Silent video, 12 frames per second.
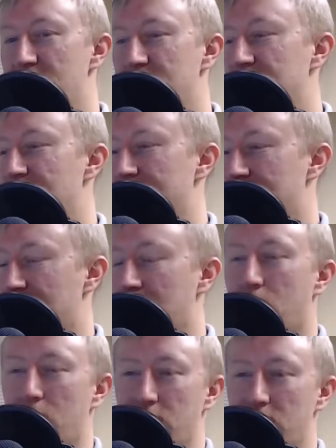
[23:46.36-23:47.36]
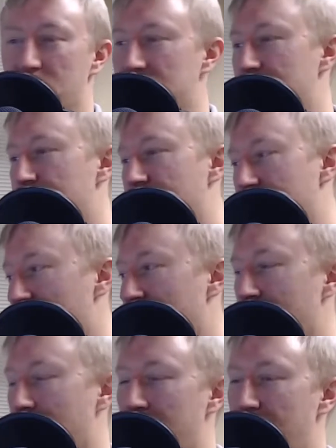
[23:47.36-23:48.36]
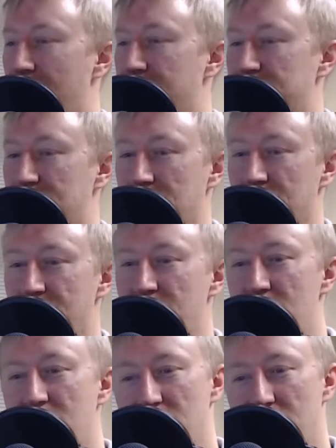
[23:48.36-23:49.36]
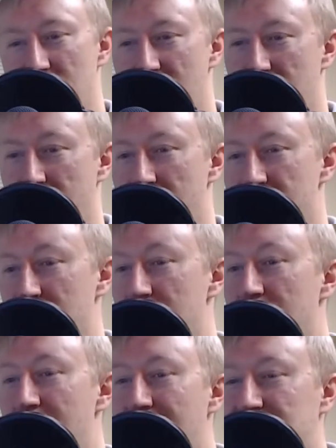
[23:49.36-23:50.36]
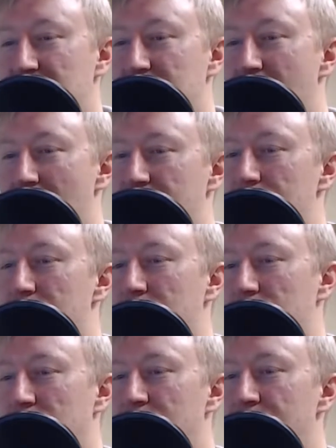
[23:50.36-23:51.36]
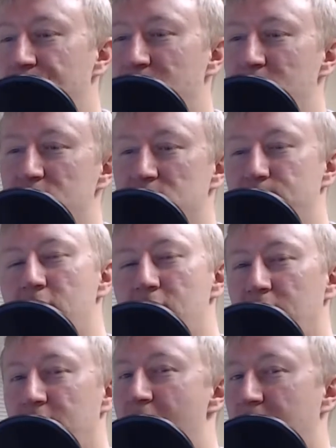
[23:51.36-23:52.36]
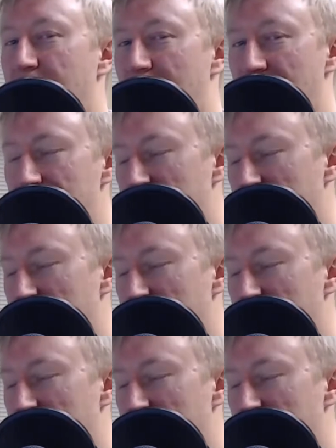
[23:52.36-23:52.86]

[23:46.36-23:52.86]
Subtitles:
teams like the Warriors and Thunder and whatnot. So anyways, congrats to Donovan Mitchell. Speaking of that guy,